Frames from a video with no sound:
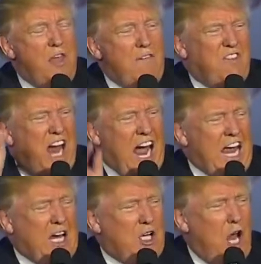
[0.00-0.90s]
They've
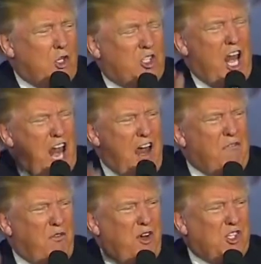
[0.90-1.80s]
diagnosed it,
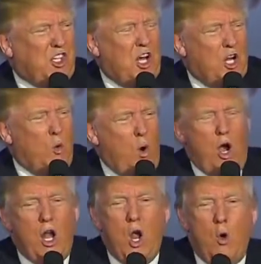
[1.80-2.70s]
every single
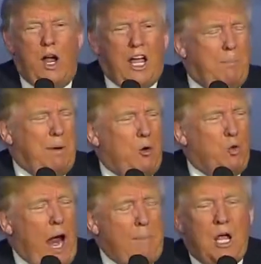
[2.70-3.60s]
word. We're going to be
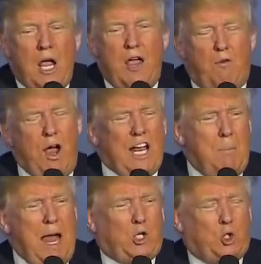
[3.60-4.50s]
wrapped. If we're going
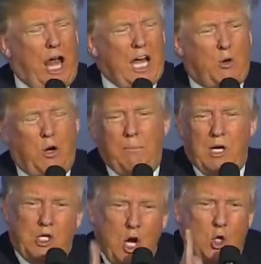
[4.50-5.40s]
to make trade
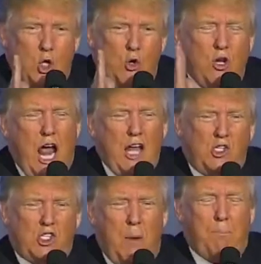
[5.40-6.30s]
agreements, do
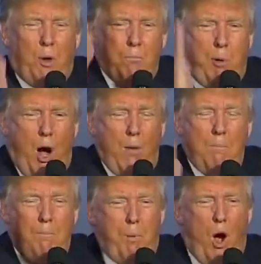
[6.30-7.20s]
nice, simple,
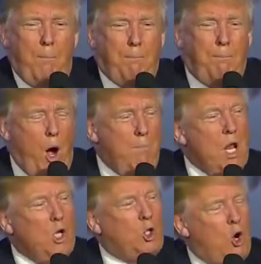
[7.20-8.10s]
boom, boom, boom.
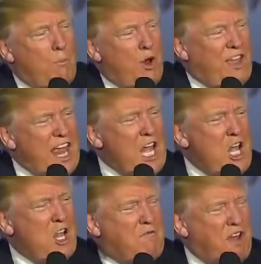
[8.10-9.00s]
Do them with
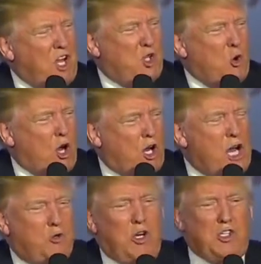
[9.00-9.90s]
individual
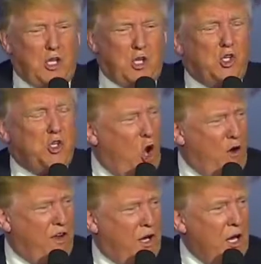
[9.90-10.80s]
countries that
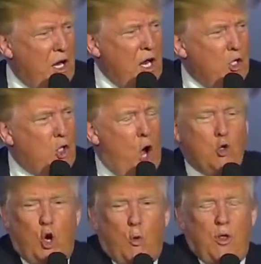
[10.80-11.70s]
deserve it. Don't
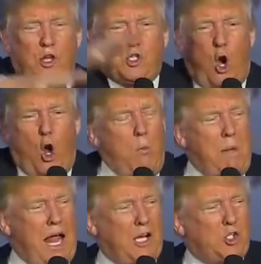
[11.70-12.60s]
do it with this whole
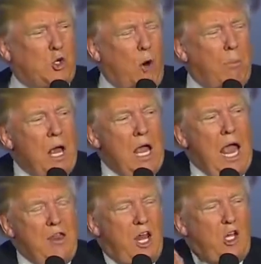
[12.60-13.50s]
mass group.
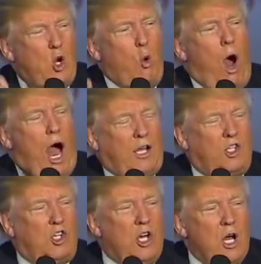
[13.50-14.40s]
And then you watch.